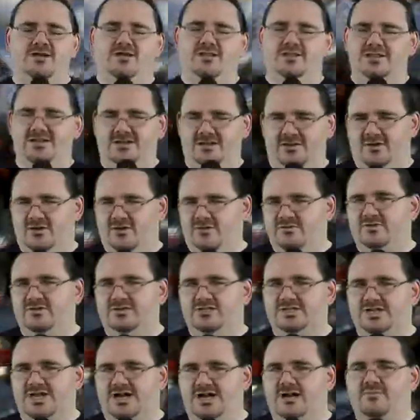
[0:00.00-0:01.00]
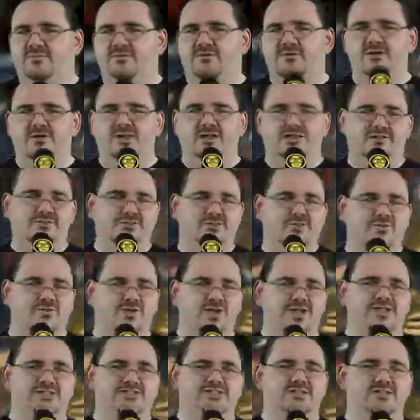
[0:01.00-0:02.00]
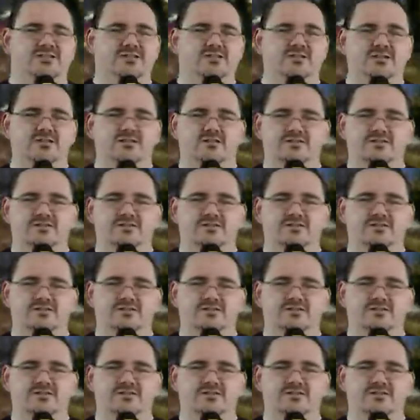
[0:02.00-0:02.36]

a little over the top, a little crazy,